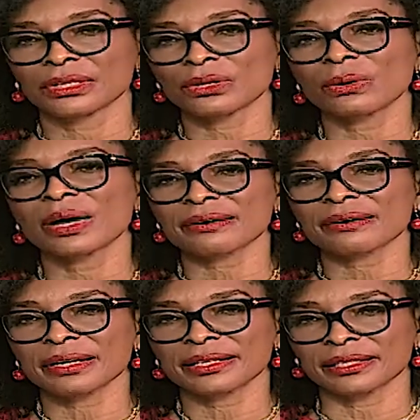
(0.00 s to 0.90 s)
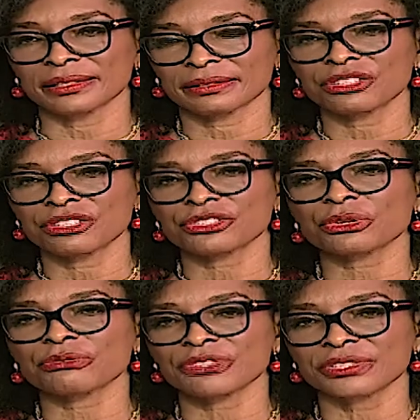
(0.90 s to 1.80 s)
coherently and
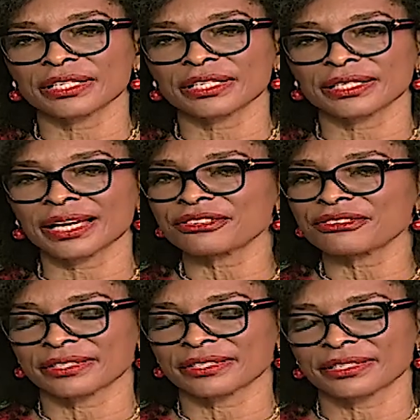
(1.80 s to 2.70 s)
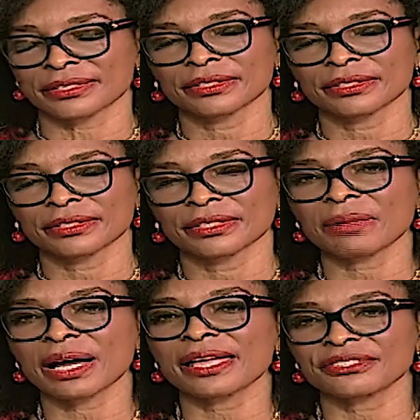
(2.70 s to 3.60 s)
sufficiently addressed
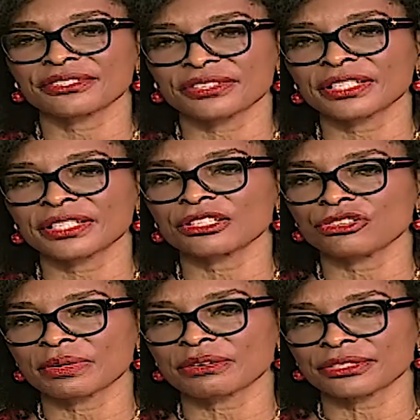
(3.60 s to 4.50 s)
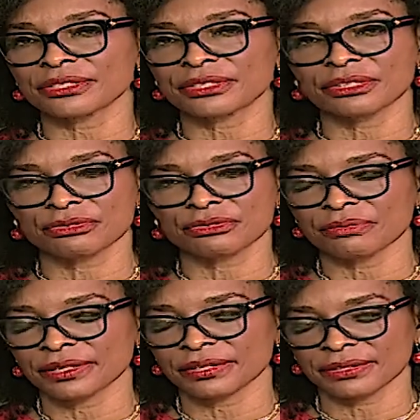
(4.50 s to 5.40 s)
by existing human rights
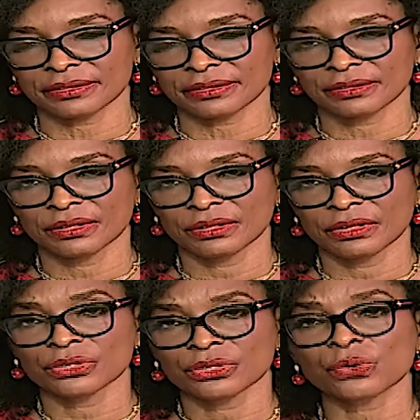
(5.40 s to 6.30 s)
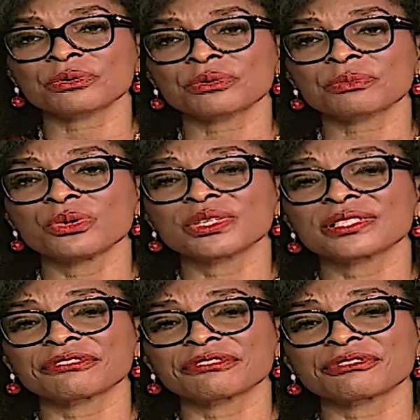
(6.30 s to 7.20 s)
instruments. So what more
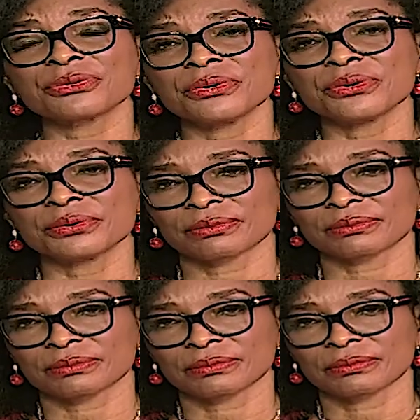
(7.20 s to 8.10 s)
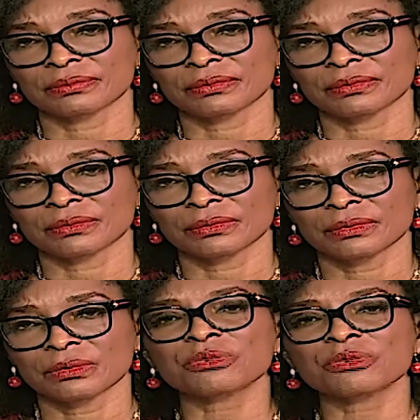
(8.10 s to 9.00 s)
is left to know?
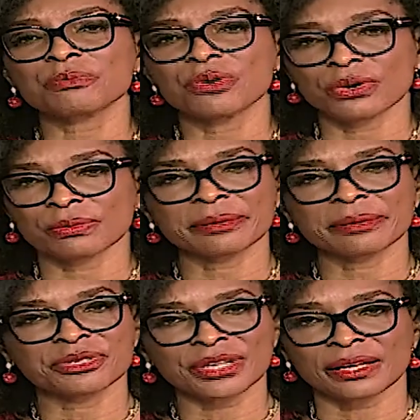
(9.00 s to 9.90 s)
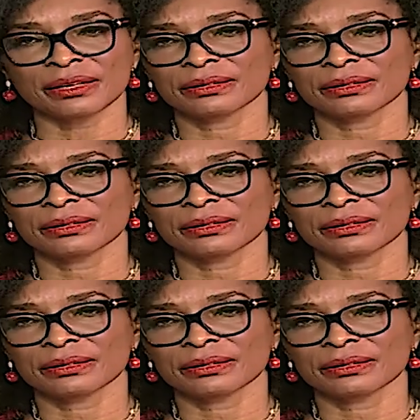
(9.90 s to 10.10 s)
What more, Madam Chair?